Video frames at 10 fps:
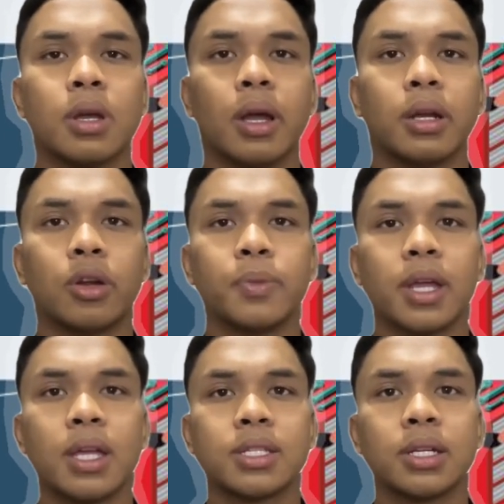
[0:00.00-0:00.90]

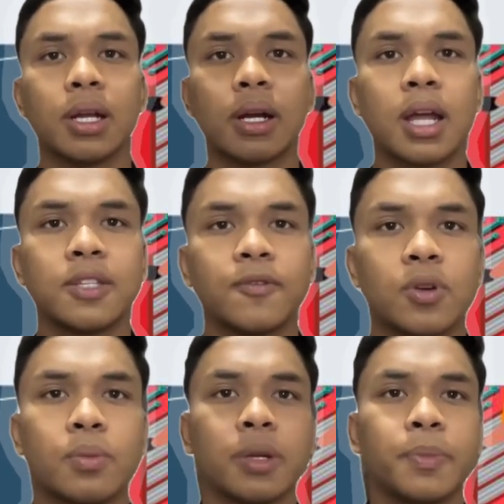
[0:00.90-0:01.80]
Ergonomic hazard arise
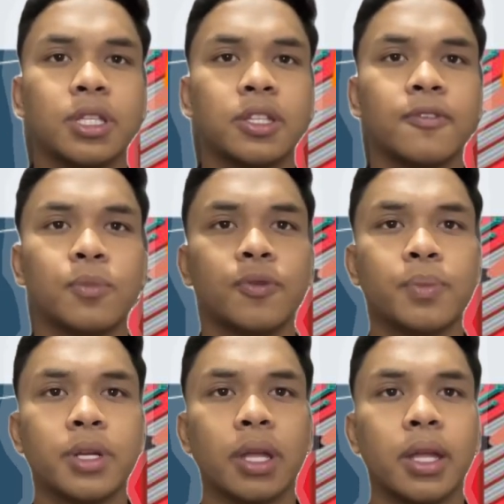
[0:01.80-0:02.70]
from repetitive
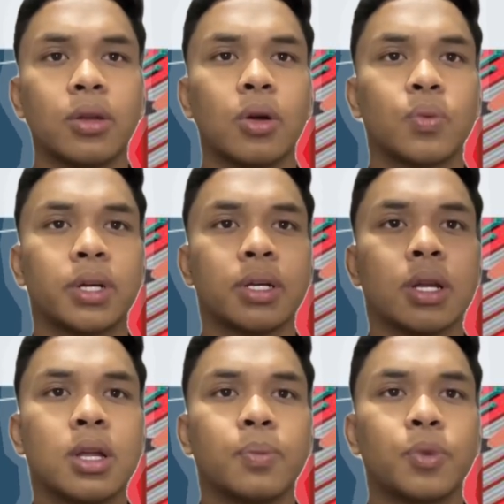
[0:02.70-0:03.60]
movement and awkward
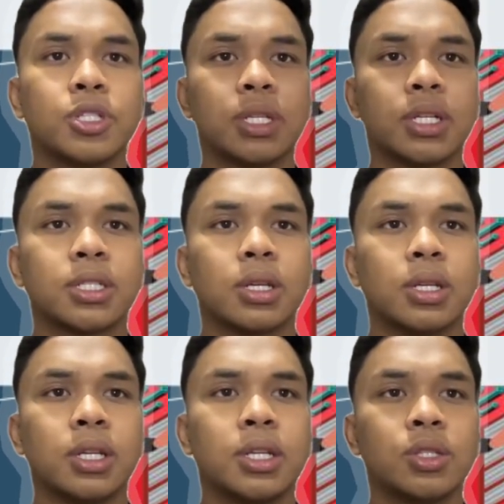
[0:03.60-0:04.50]
postures,
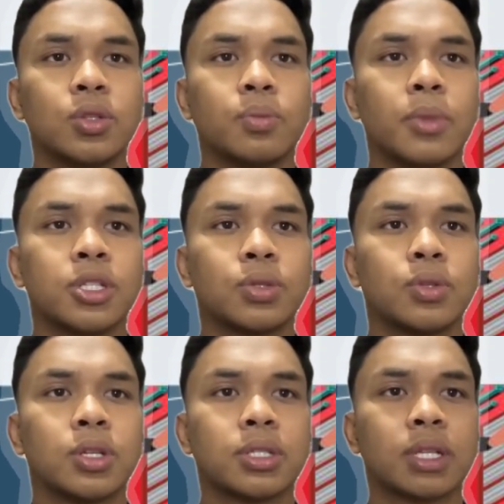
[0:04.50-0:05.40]
leading to
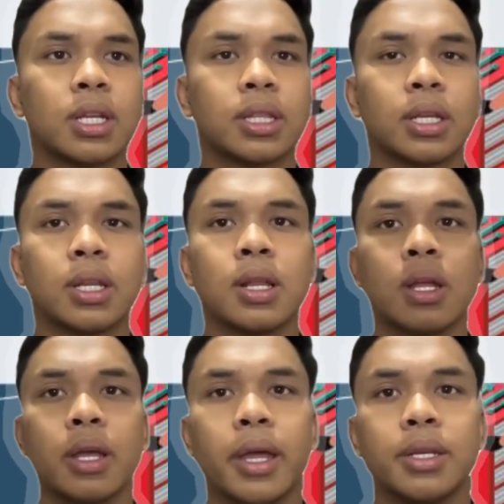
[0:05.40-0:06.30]
musculoskeletal
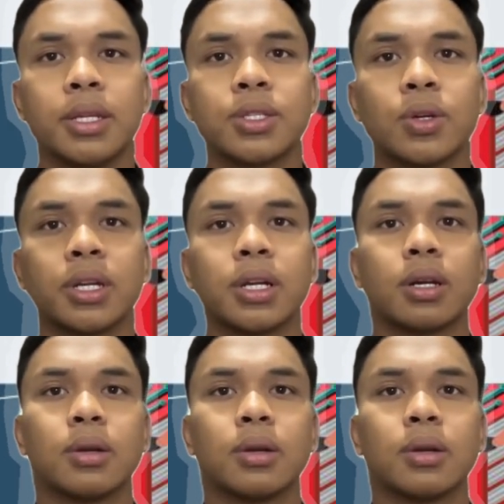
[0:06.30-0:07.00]
and disorder